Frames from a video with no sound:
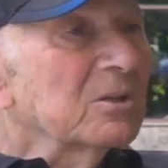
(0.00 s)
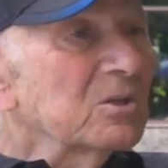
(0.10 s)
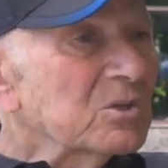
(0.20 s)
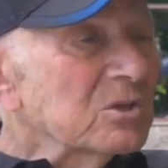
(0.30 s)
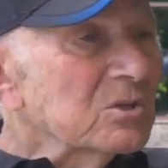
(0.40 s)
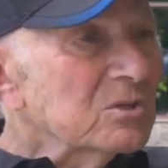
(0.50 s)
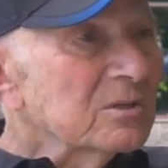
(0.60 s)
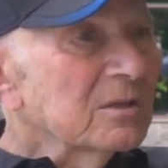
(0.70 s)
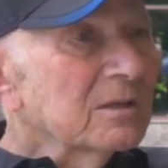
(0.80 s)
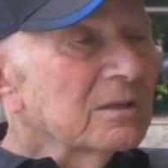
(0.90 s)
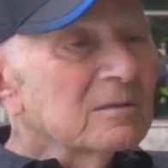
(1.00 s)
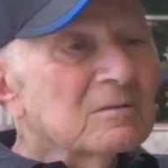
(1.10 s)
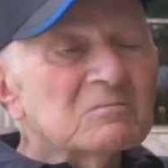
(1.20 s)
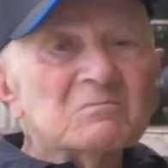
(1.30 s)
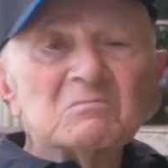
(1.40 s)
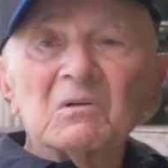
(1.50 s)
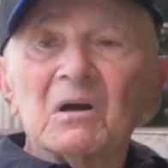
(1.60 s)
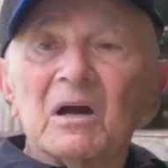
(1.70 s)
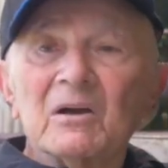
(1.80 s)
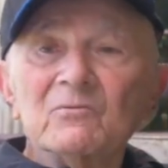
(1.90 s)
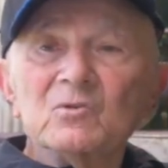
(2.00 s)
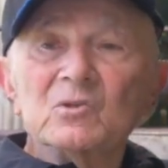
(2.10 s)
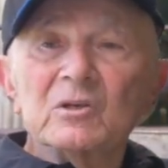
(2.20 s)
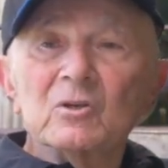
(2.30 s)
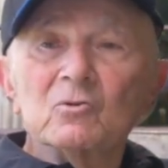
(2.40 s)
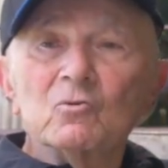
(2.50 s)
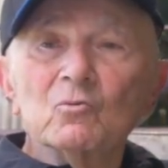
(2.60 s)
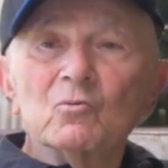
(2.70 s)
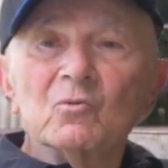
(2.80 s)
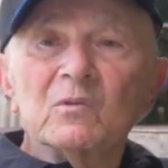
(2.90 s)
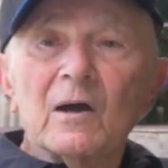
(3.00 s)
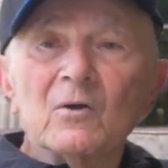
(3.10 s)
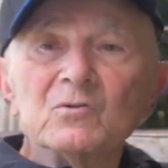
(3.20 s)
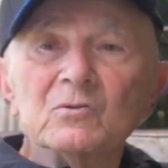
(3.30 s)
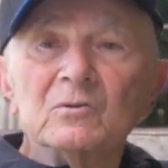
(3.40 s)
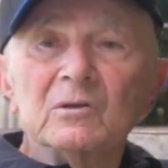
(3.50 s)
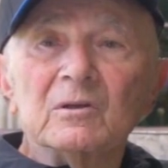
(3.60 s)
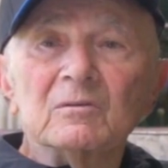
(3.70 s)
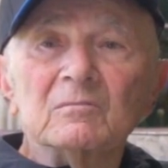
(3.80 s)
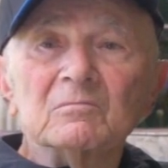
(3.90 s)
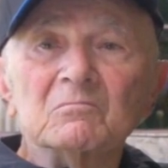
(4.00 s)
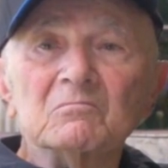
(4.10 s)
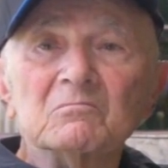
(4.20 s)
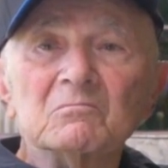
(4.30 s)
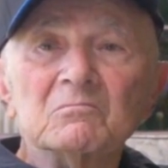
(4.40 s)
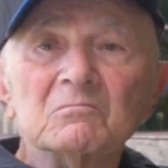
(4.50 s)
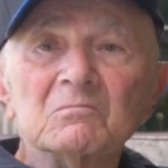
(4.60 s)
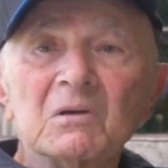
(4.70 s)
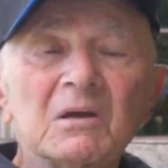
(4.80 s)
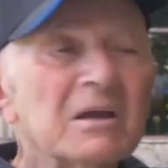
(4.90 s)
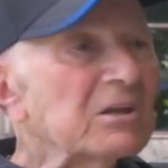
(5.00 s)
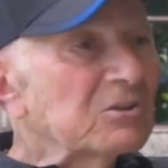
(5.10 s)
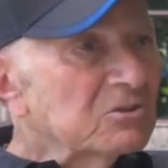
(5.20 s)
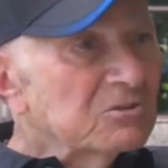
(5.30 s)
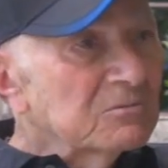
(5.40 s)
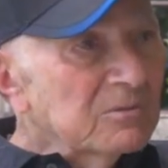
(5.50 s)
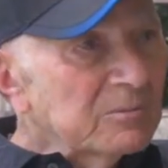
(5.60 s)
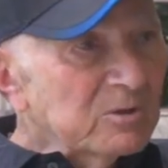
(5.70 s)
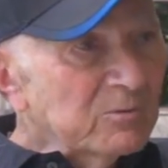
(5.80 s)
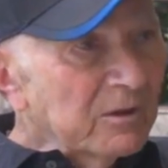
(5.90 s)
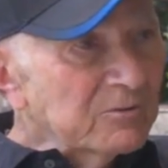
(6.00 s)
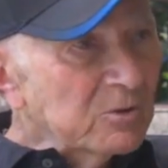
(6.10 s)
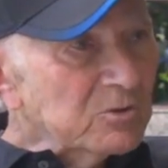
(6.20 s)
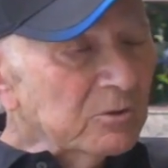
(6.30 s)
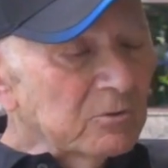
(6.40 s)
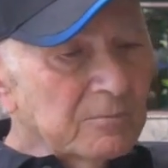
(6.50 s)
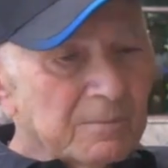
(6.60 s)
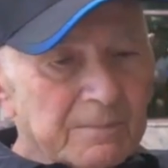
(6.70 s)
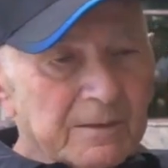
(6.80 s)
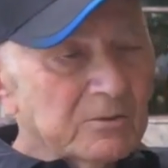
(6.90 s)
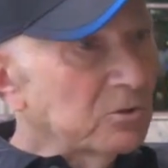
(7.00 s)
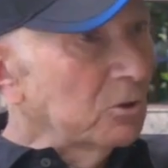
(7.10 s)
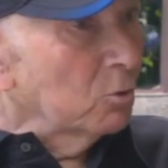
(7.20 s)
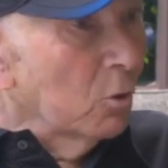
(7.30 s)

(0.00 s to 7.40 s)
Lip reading: But this is, I would say, 2008, maybe 12 years ago. It's a